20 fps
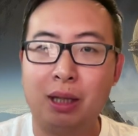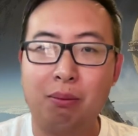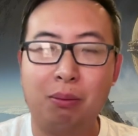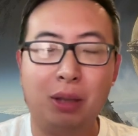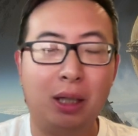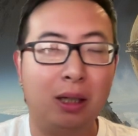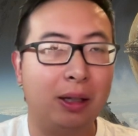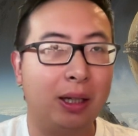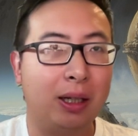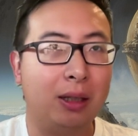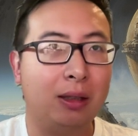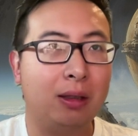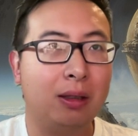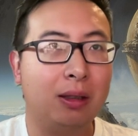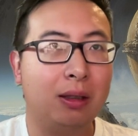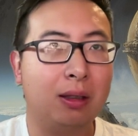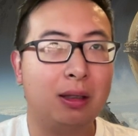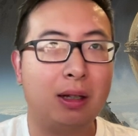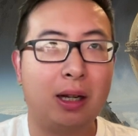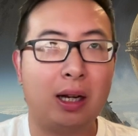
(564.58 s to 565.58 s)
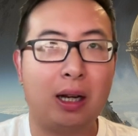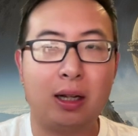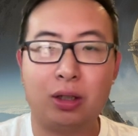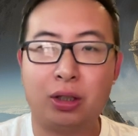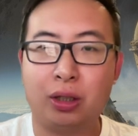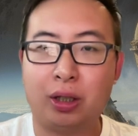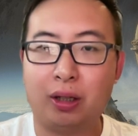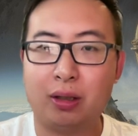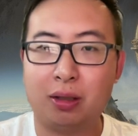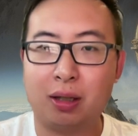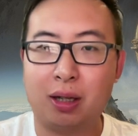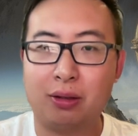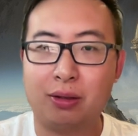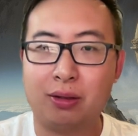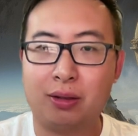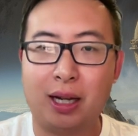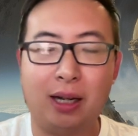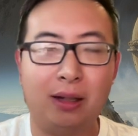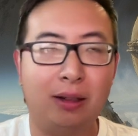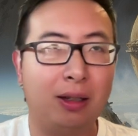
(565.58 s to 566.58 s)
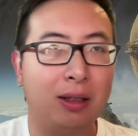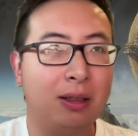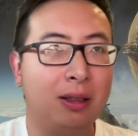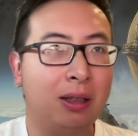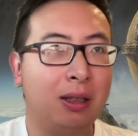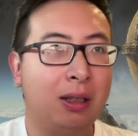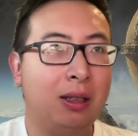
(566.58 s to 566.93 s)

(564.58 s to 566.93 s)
million shares outstanding,